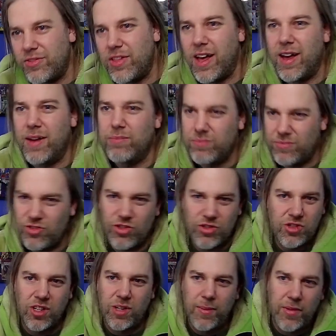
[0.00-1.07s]
That
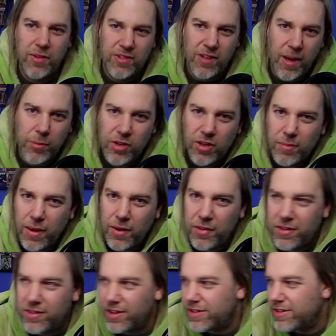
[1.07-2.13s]
just could have been the same. Could have made
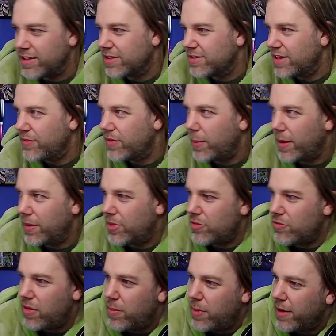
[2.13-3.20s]
things easier. Save you buying
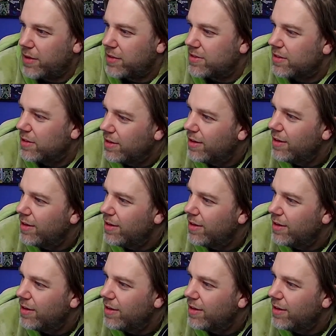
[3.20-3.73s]
3 packs.